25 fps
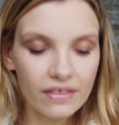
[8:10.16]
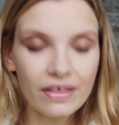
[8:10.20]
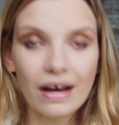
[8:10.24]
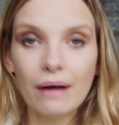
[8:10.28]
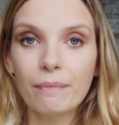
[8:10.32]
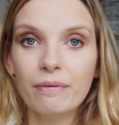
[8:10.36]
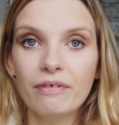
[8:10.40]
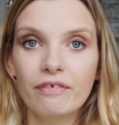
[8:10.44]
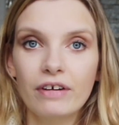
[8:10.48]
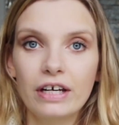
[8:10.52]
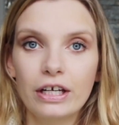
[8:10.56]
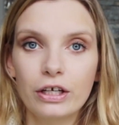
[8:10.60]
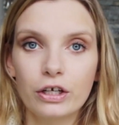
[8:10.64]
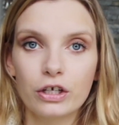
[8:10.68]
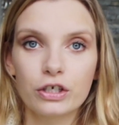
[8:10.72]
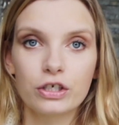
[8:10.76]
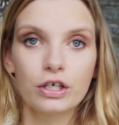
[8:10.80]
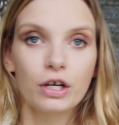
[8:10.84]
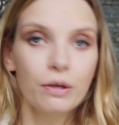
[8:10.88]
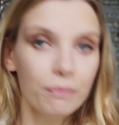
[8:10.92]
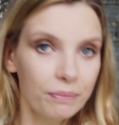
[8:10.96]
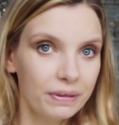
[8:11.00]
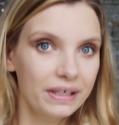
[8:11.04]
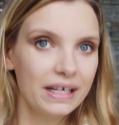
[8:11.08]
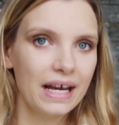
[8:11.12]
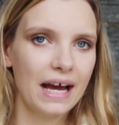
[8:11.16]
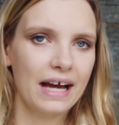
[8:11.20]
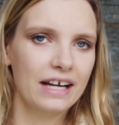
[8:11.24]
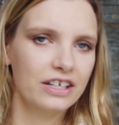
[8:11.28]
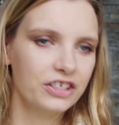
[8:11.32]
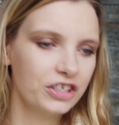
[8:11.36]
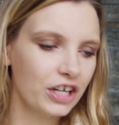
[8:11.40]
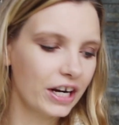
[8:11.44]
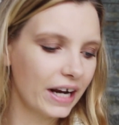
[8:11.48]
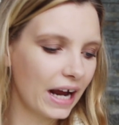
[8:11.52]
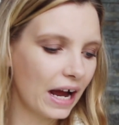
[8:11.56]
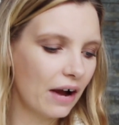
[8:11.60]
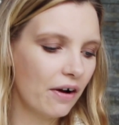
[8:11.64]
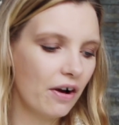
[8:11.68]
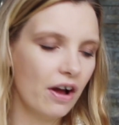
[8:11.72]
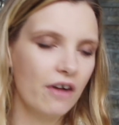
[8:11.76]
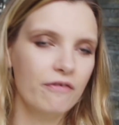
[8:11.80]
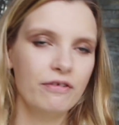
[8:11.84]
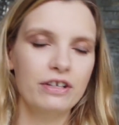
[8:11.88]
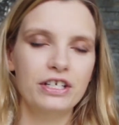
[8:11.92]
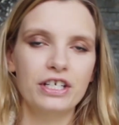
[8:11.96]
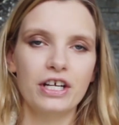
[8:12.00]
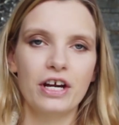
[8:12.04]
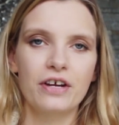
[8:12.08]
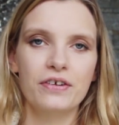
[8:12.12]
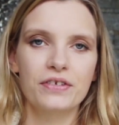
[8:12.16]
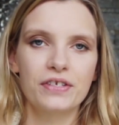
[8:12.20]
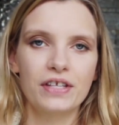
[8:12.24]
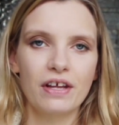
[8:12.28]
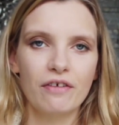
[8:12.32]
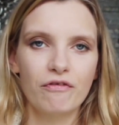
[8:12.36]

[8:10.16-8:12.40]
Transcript: that'd be really good. But yeah, check out her videos.